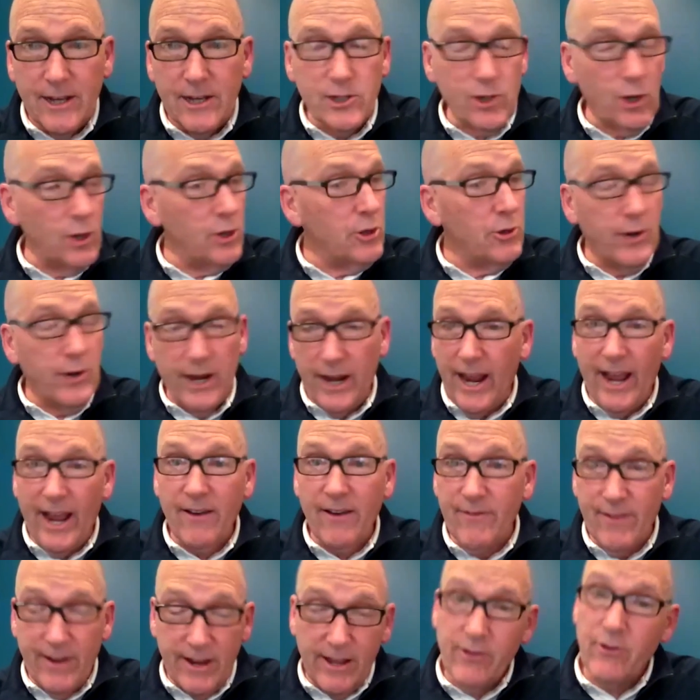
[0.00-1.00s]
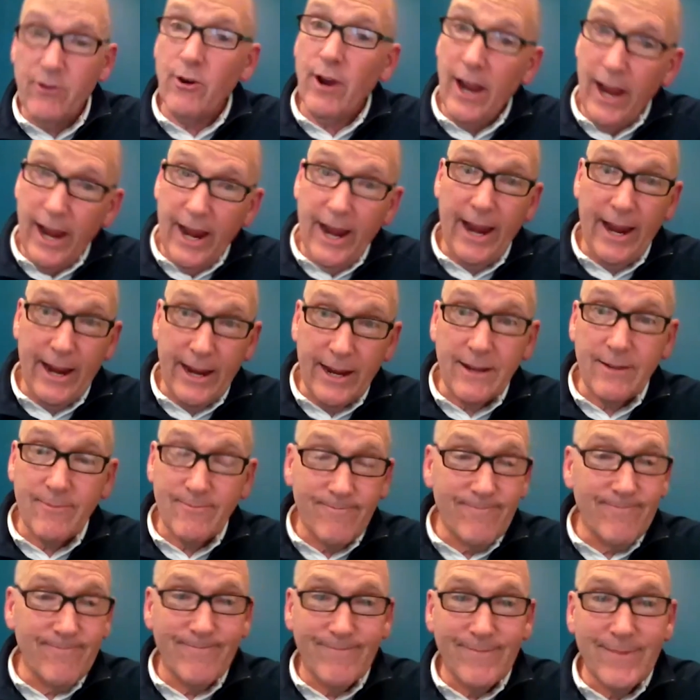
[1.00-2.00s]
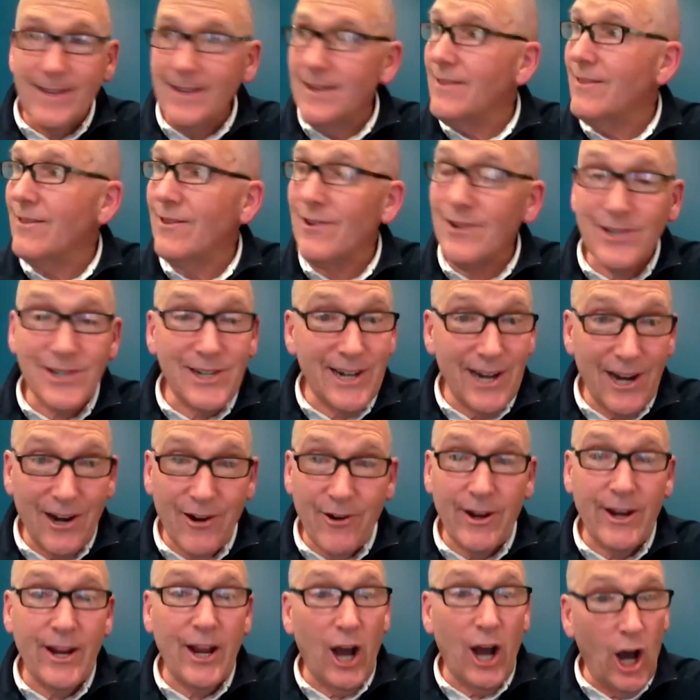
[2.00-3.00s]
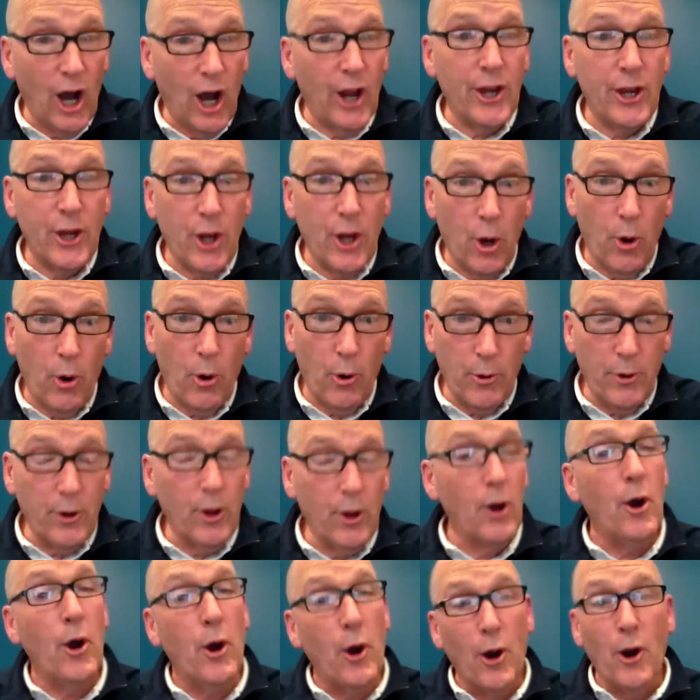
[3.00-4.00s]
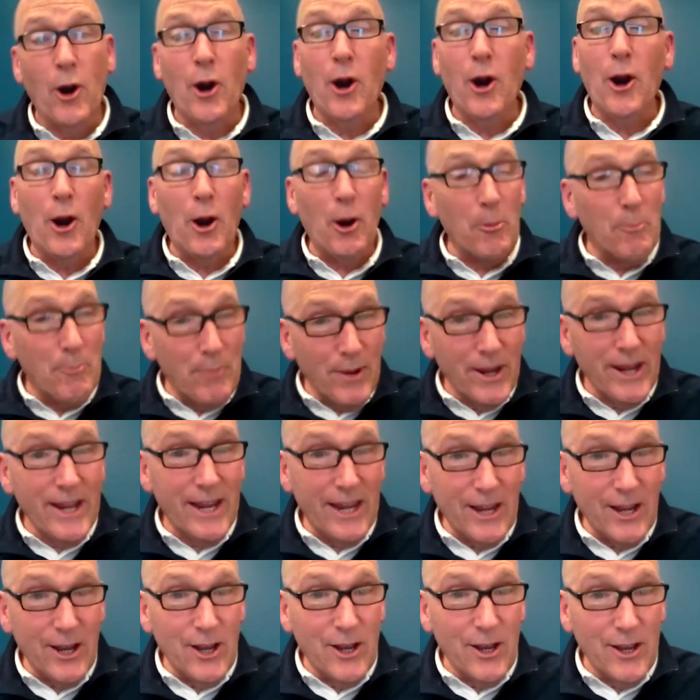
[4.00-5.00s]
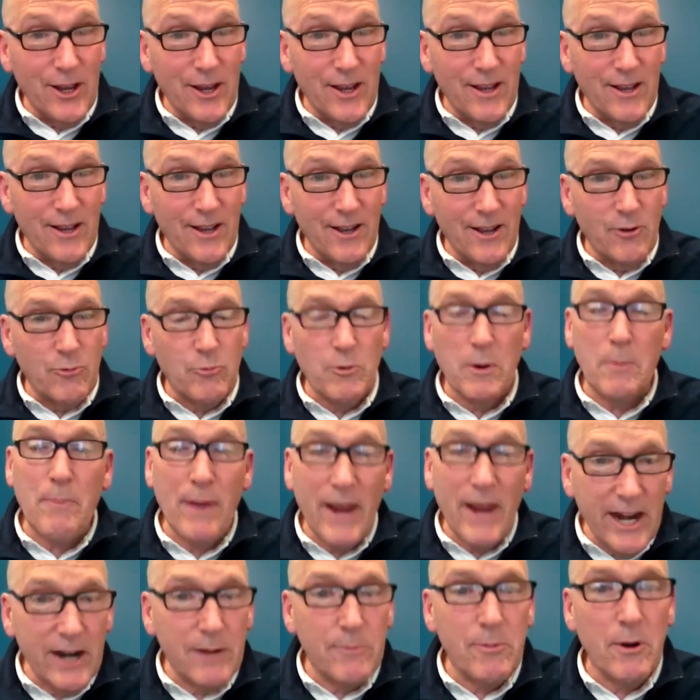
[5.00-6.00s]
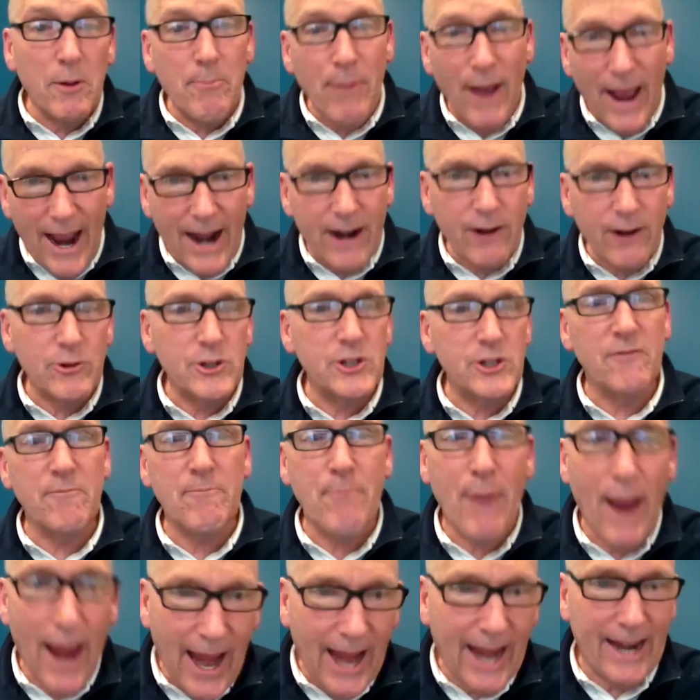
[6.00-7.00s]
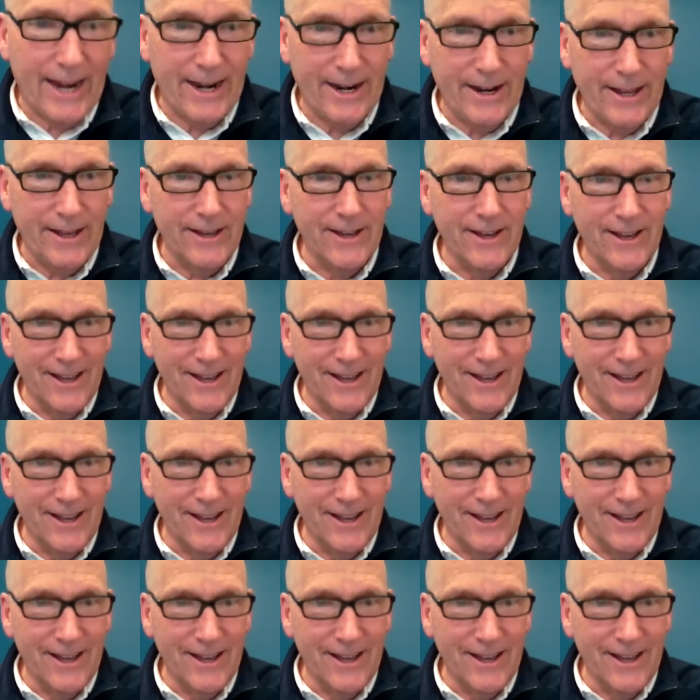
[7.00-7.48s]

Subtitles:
So you can have either A, little scary, unknown, or B, repeatable patterns of pain.